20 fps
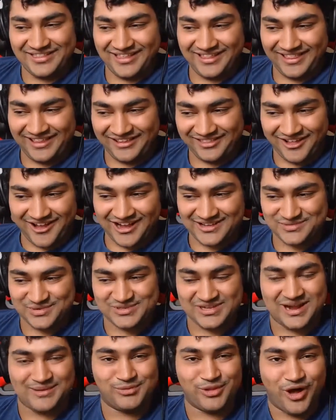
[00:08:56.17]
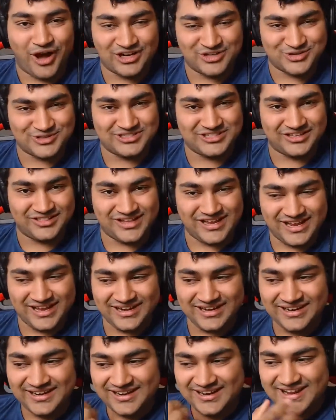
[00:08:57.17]
The Cosmos Hub launch was
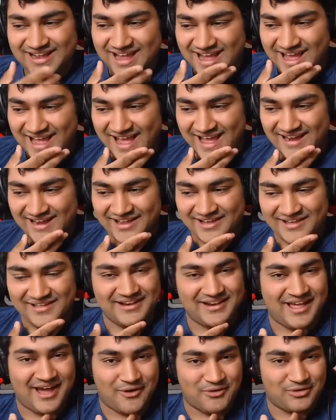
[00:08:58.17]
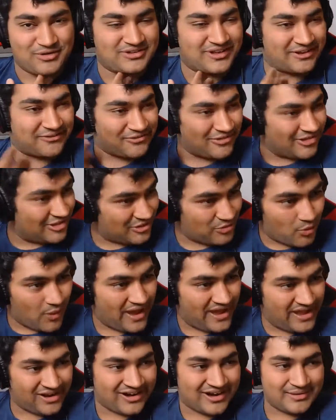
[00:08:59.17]
delayed, and I was like really
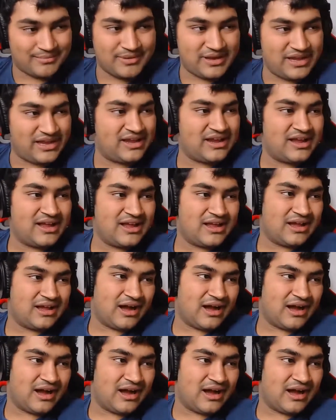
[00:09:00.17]
weighing on me.